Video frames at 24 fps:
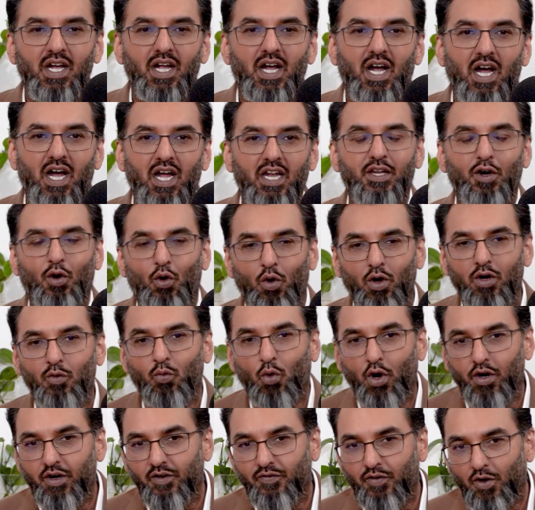the old
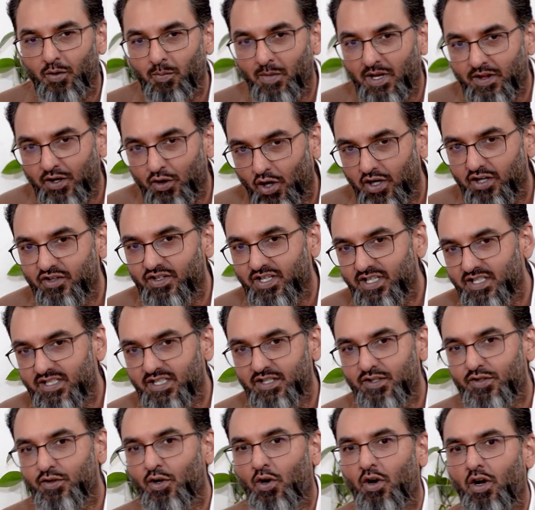waterfall methodologies
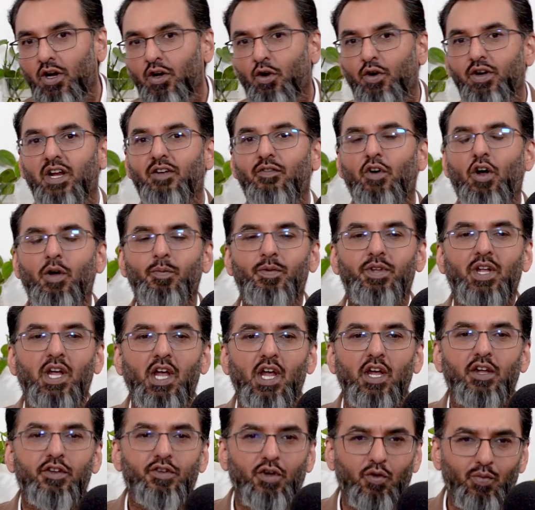and so on, or DevOps.
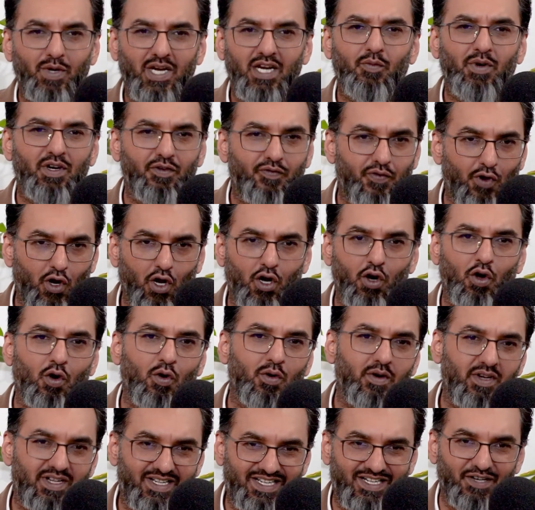So we follow
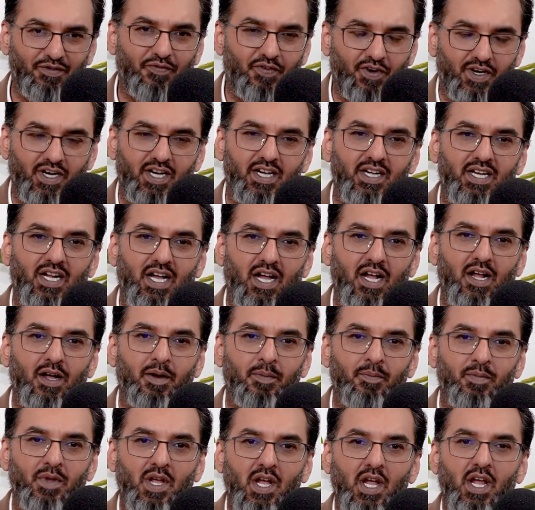different
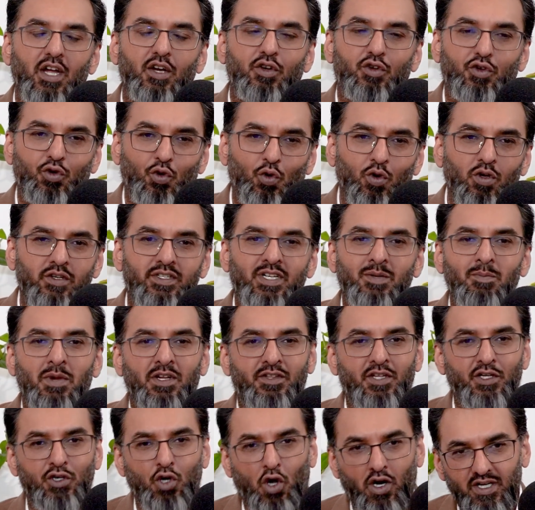tools and
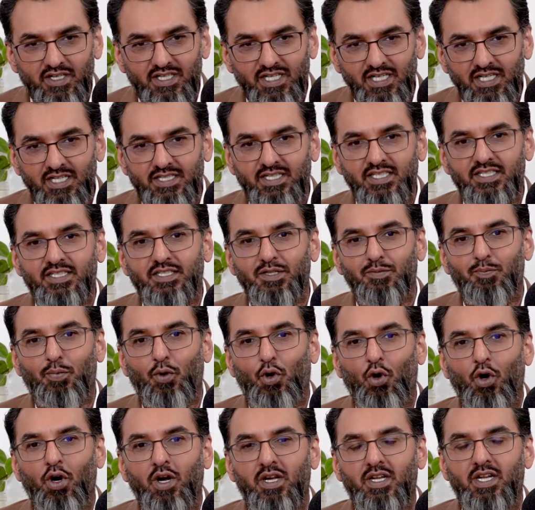methodologies to
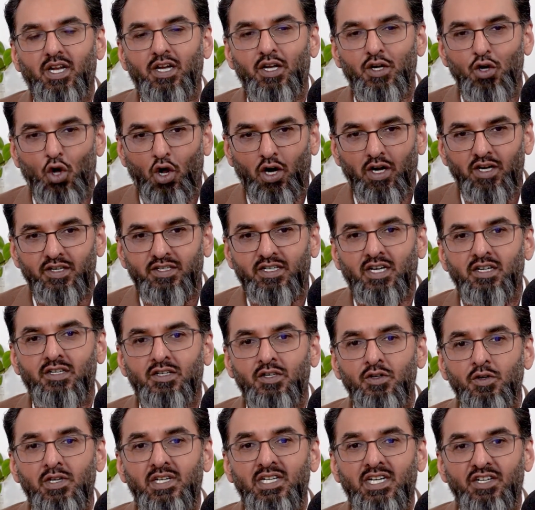support the knowledge
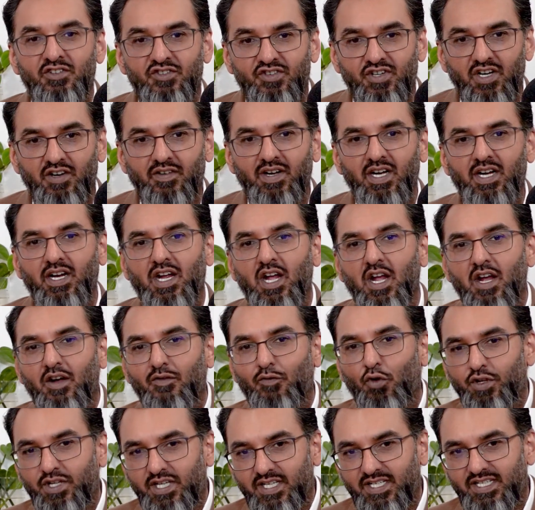continuity and sharing
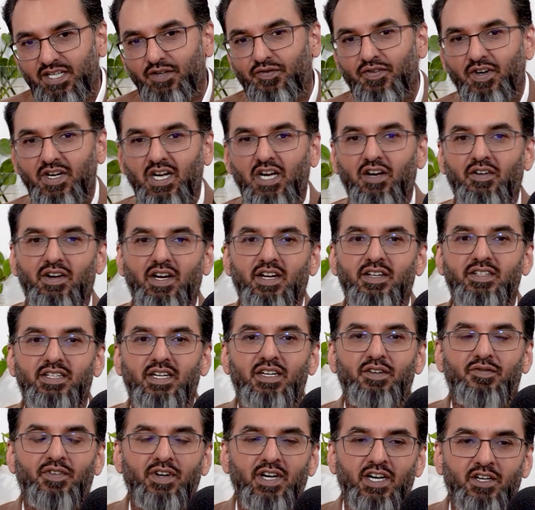for these different areas and
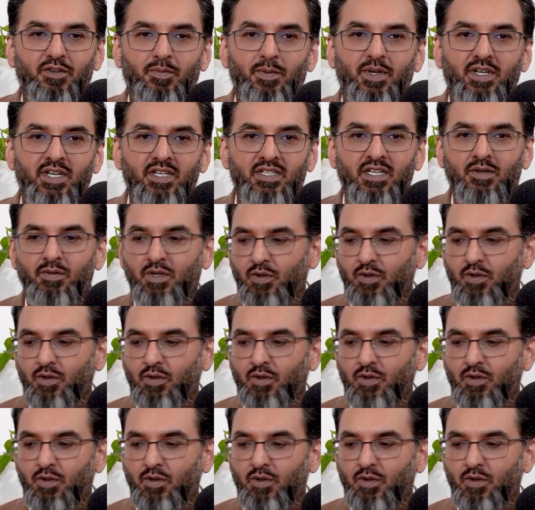different expertise that we